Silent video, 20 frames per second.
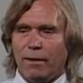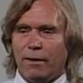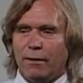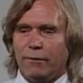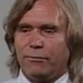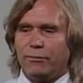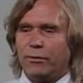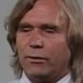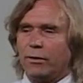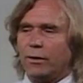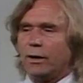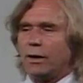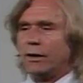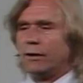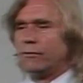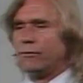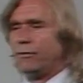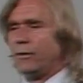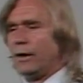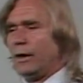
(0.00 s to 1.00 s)
4
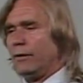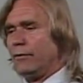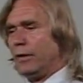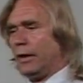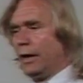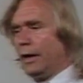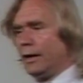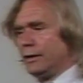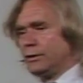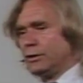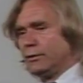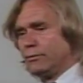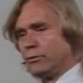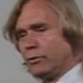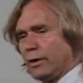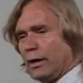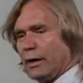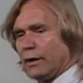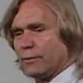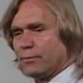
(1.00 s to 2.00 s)
out of 5 add,
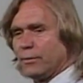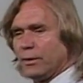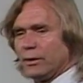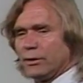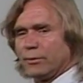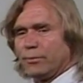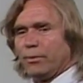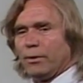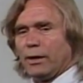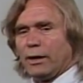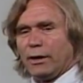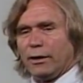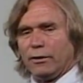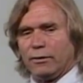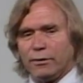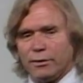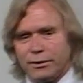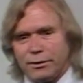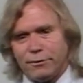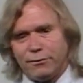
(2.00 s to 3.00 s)
subtract, multiply,
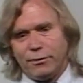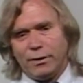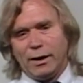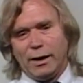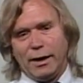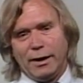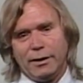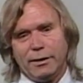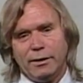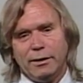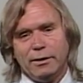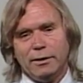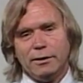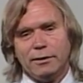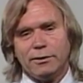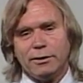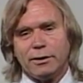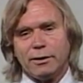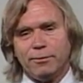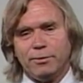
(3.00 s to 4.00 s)
or divide
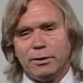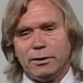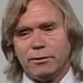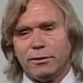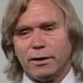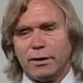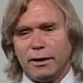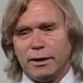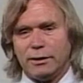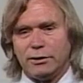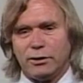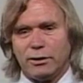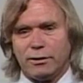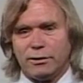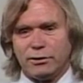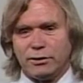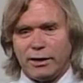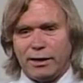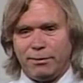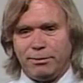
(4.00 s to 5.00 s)
to compute the age of
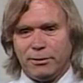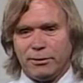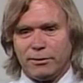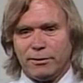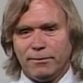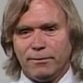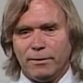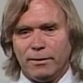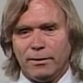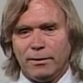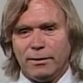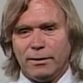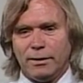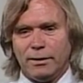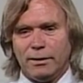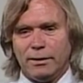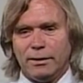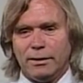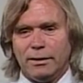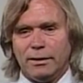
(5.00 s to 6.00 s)
the shepherd.
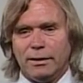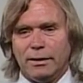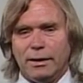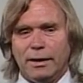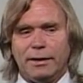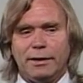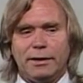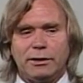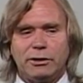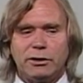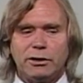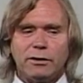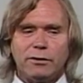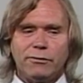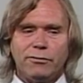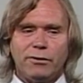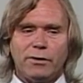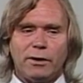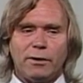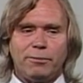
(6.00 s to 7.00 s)
And as
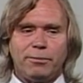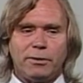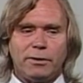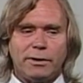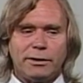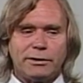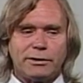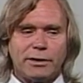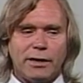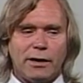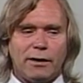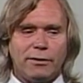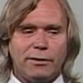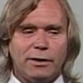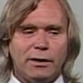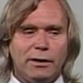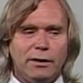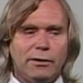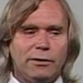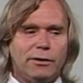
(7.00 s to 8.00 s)
Schoenfeld points
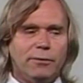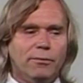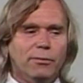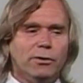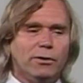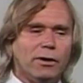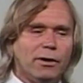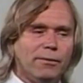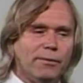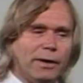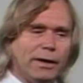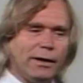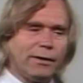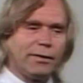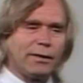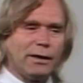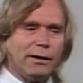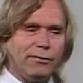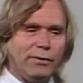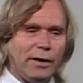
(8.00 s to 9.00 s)
out, the more
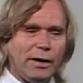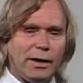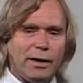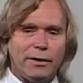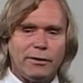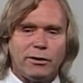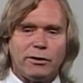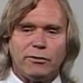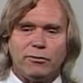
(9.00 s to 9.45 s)
math they've had, the